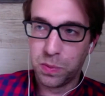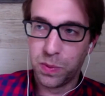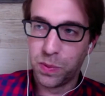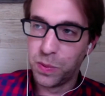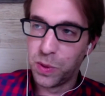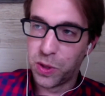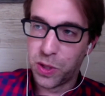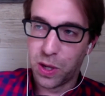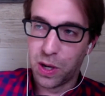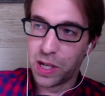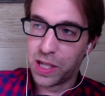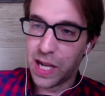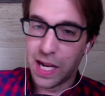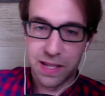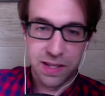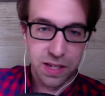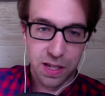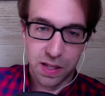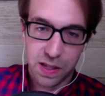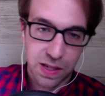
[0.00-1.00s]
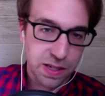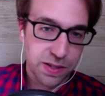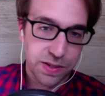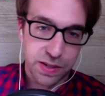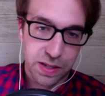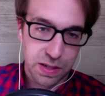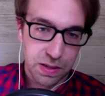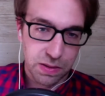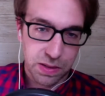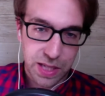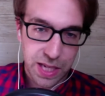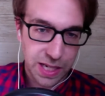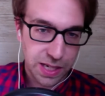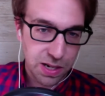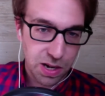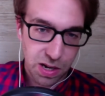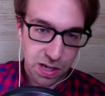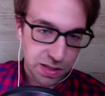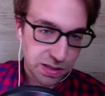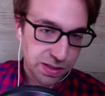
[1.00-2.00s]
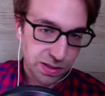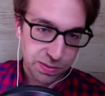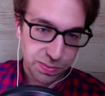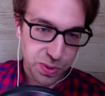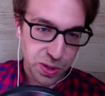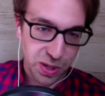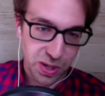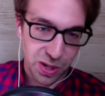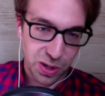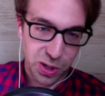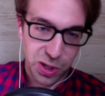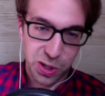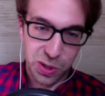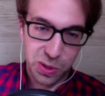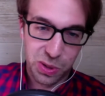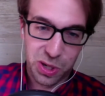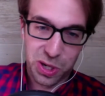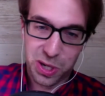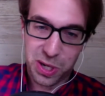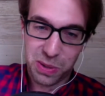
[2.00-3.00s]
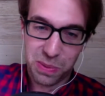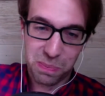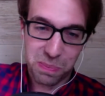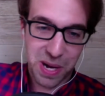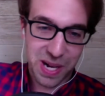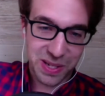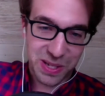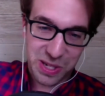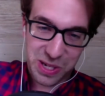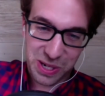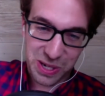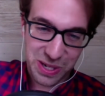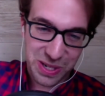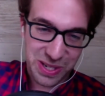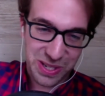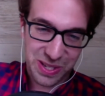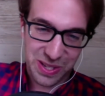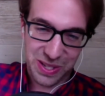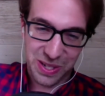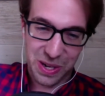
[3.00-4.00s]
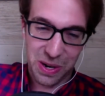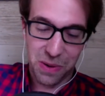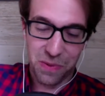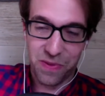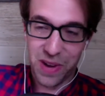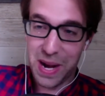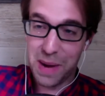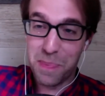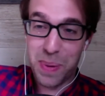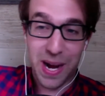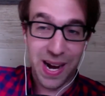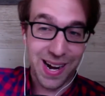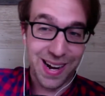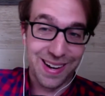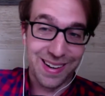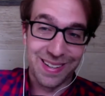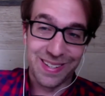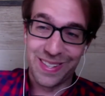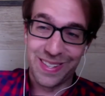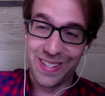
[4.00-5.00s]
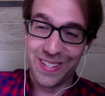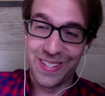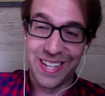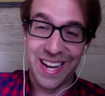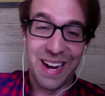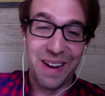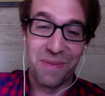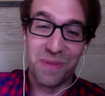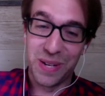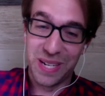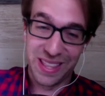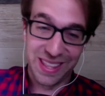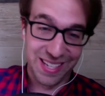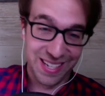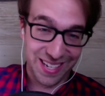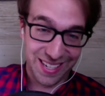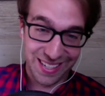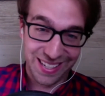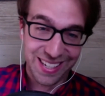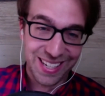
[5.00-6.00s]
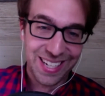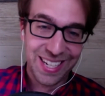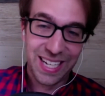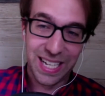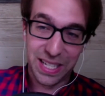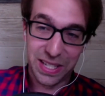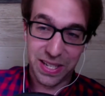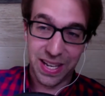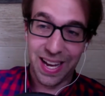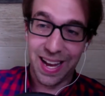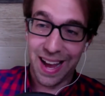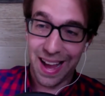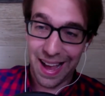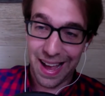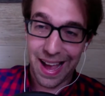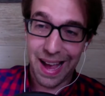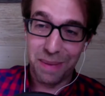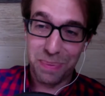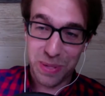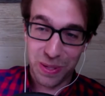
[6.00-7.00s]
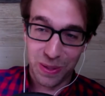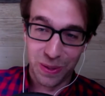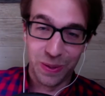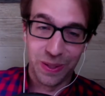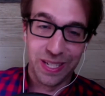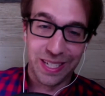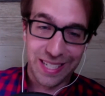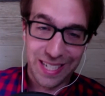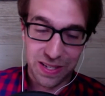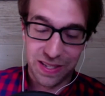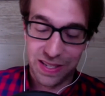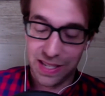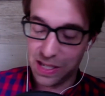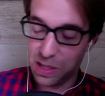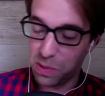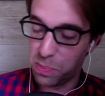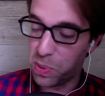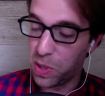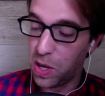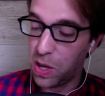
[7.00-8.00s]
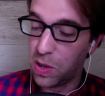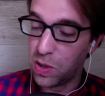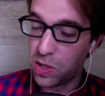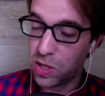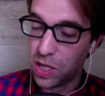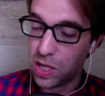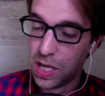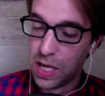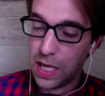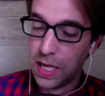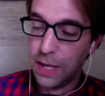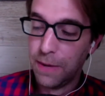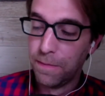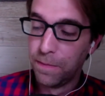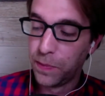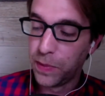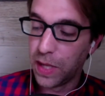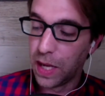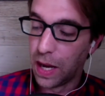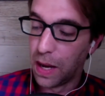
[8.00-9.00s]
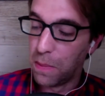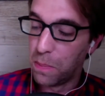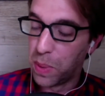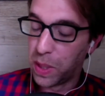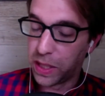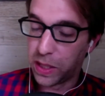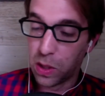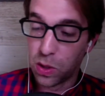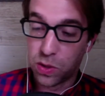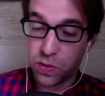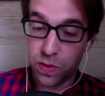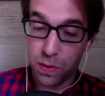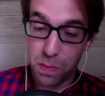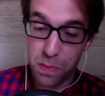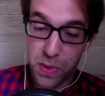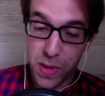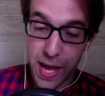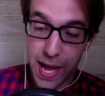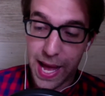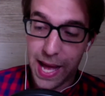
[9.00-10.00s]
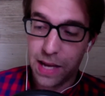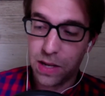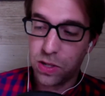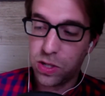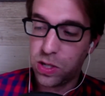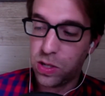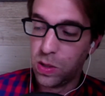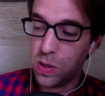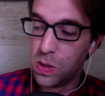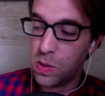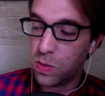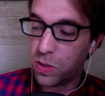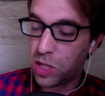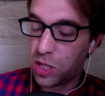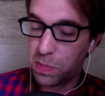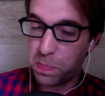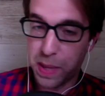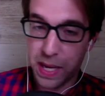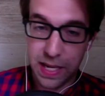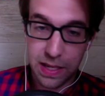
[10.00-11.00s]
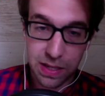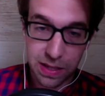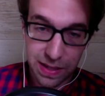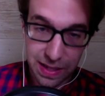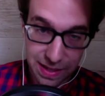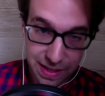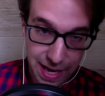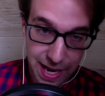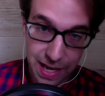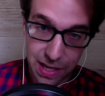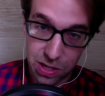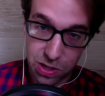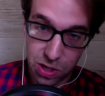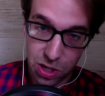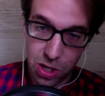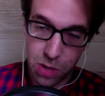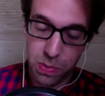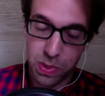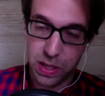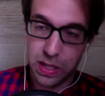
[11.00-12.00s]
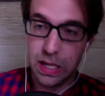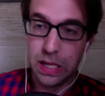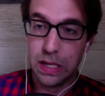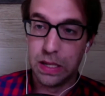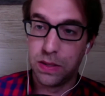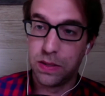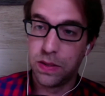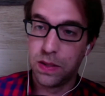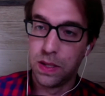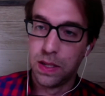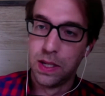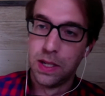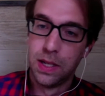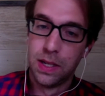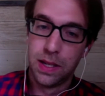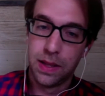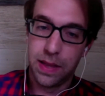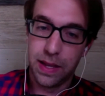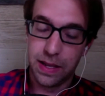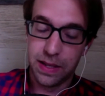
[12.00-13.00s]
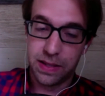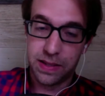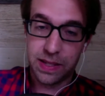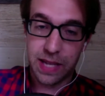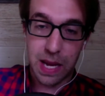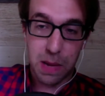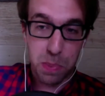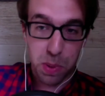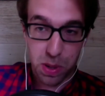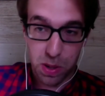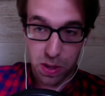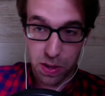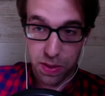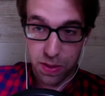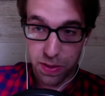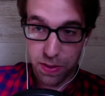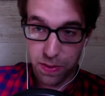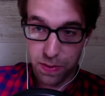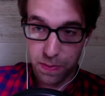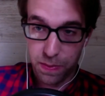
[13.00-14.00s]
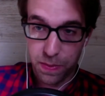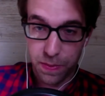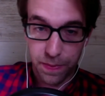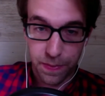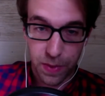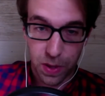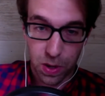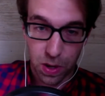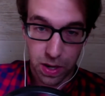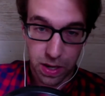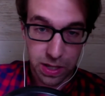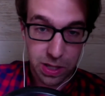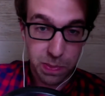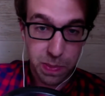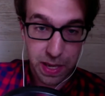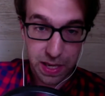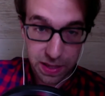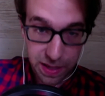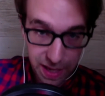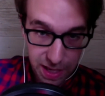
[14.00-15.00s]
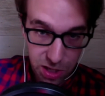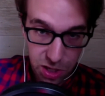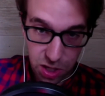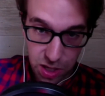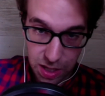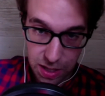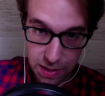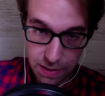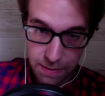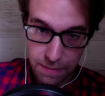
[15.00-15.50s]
there are Godzillas and King Kongs. There are huge monsters. There are vampires. There's everything. It's absolutely a kitchen sink approach. But it goes from that to space disaster because they escape Earth on a space station.